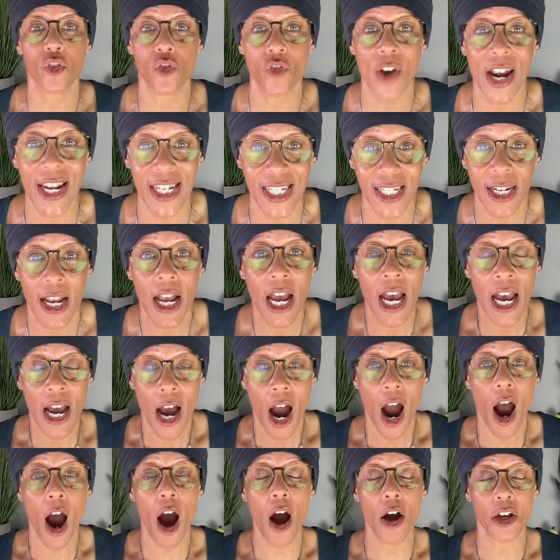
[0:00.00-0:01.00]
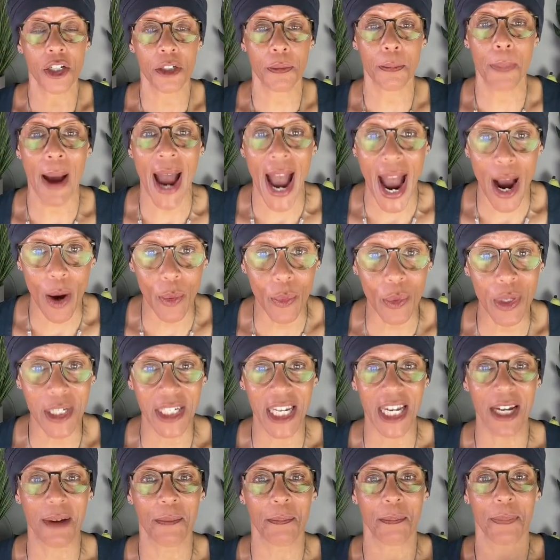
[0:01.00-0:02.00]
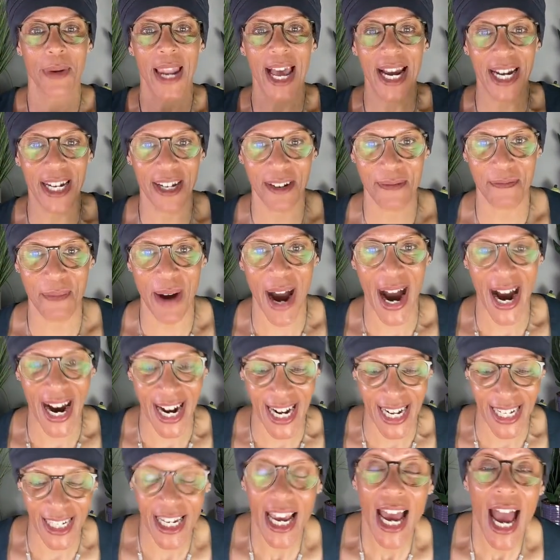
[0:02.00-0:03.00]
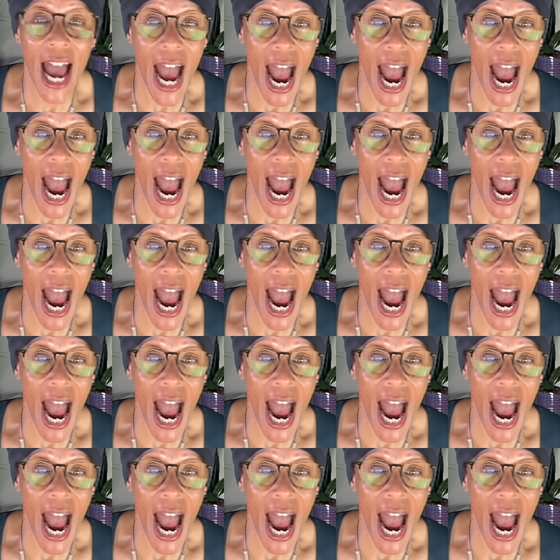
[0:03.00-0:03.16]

stressed. Heart's pounding, blank mind.